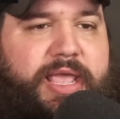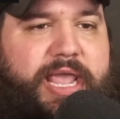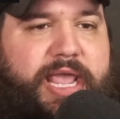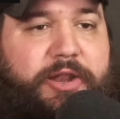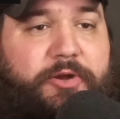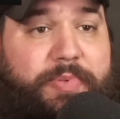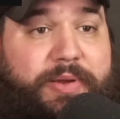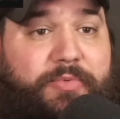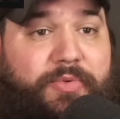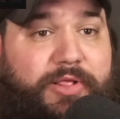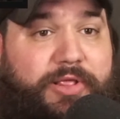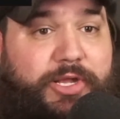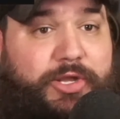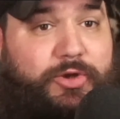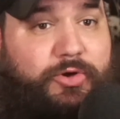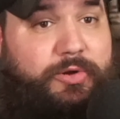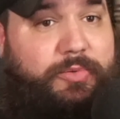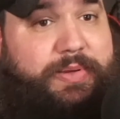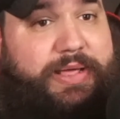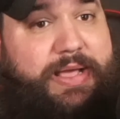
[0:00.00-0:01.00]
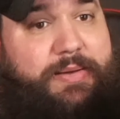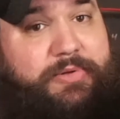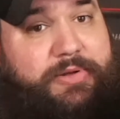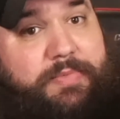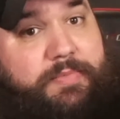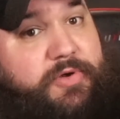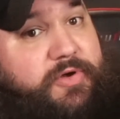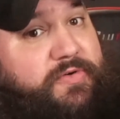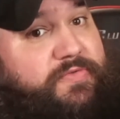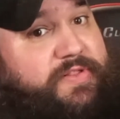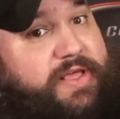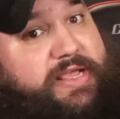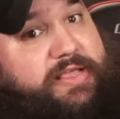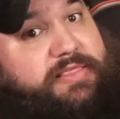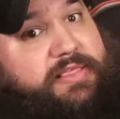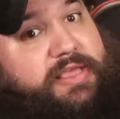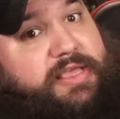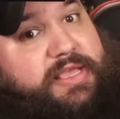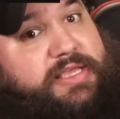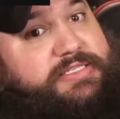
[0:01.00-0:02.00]
It'll be really cool to be able to move like
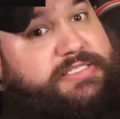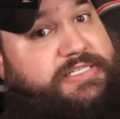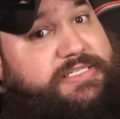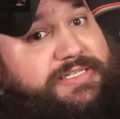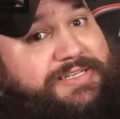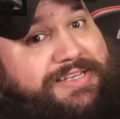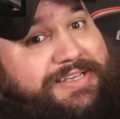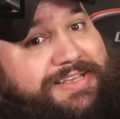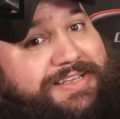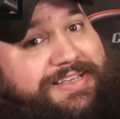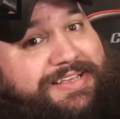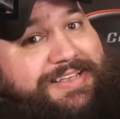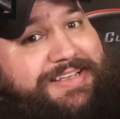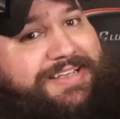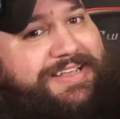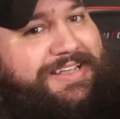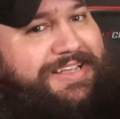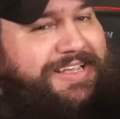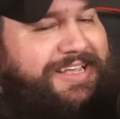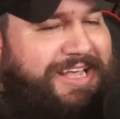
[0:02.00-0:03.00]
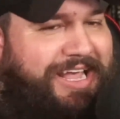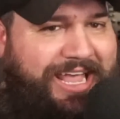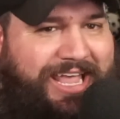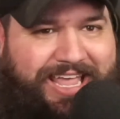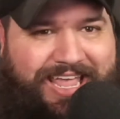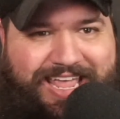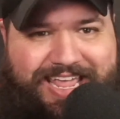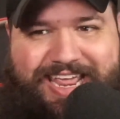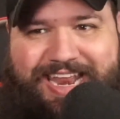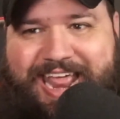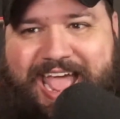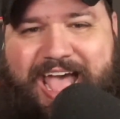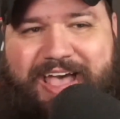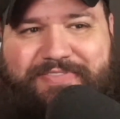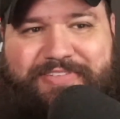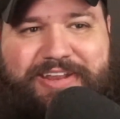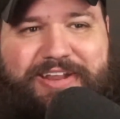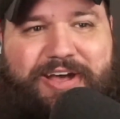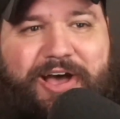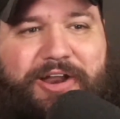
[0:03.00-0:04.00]
this and
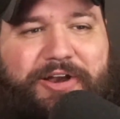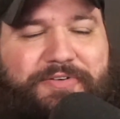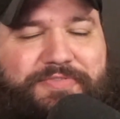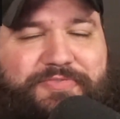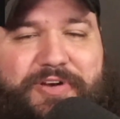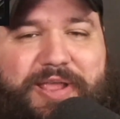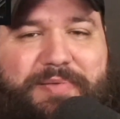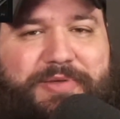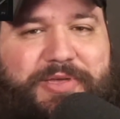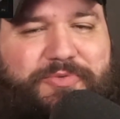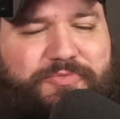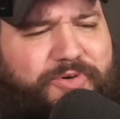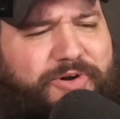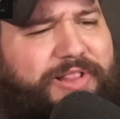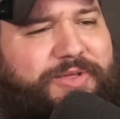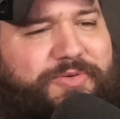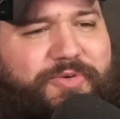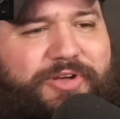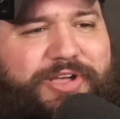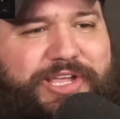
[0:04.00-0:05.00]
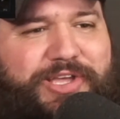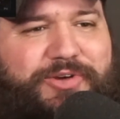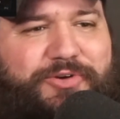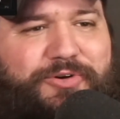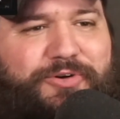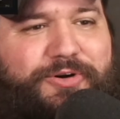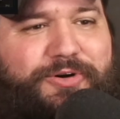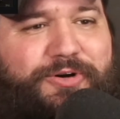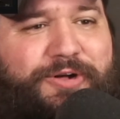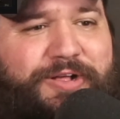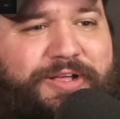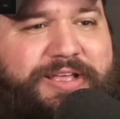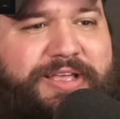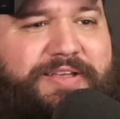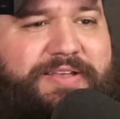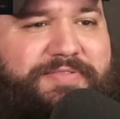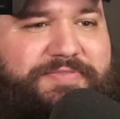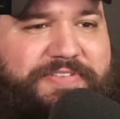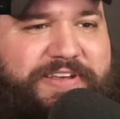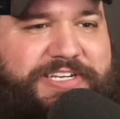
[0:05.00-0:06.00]
have it auto frame you. Really, really cool
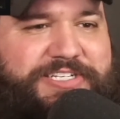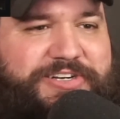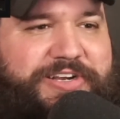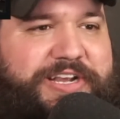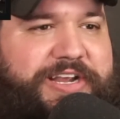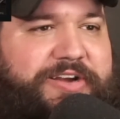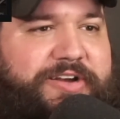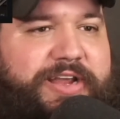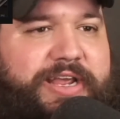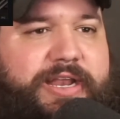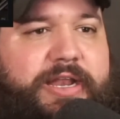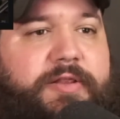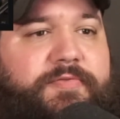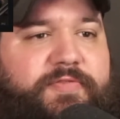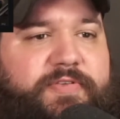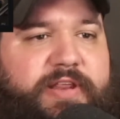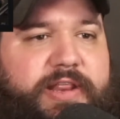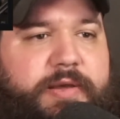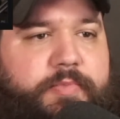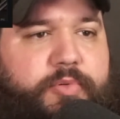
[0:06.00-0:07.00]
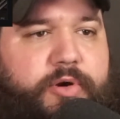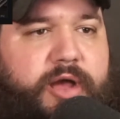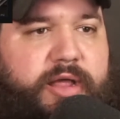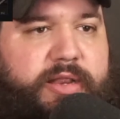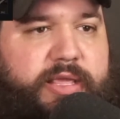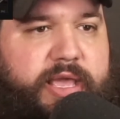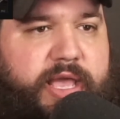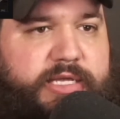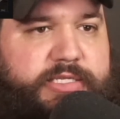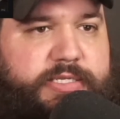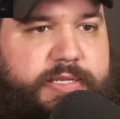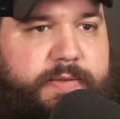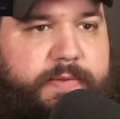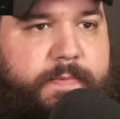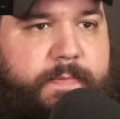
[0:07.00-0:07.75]
feature here in Nvidia Broadcast.